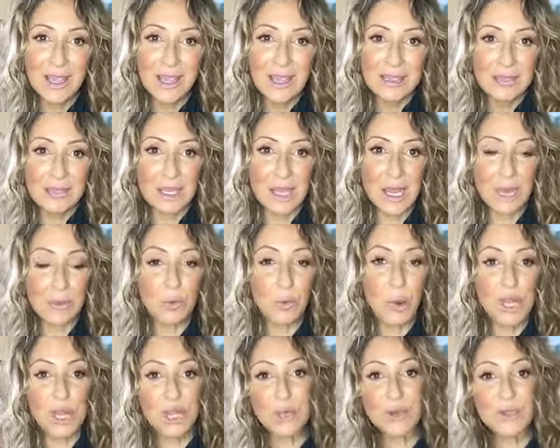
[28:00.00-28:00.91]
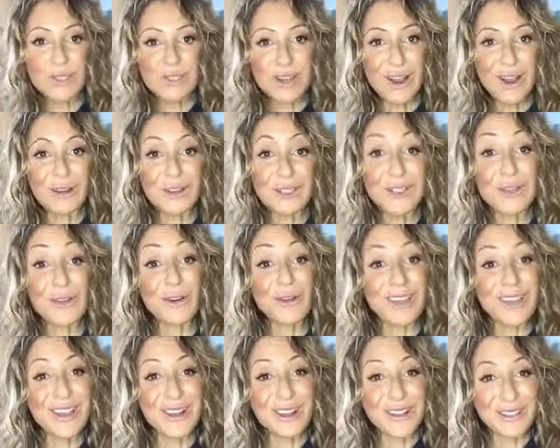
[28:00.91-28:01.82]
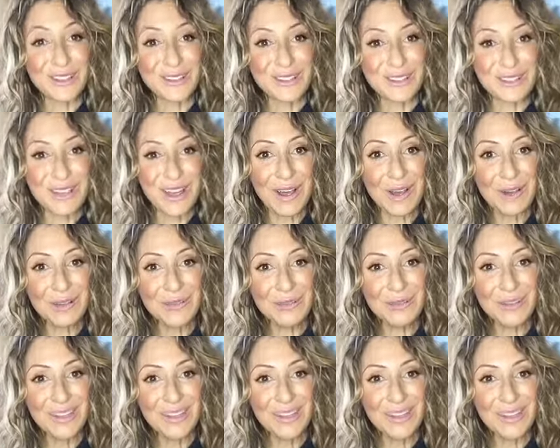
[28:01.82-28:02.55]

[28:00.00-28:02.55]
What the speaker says: See, when you start turning on yourself,